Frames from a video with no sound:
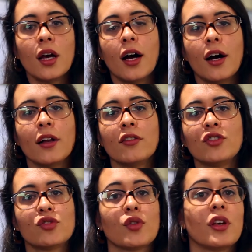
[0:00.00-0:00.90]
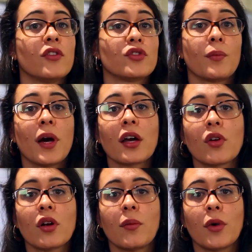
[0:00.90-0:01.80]
And just to give you some
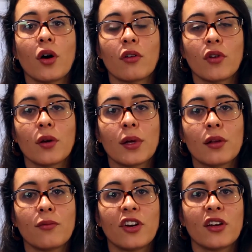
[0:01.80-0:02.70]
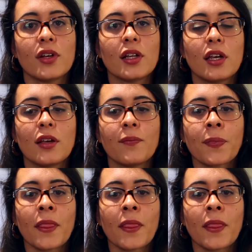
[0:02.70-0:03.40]
background about heart rate variability,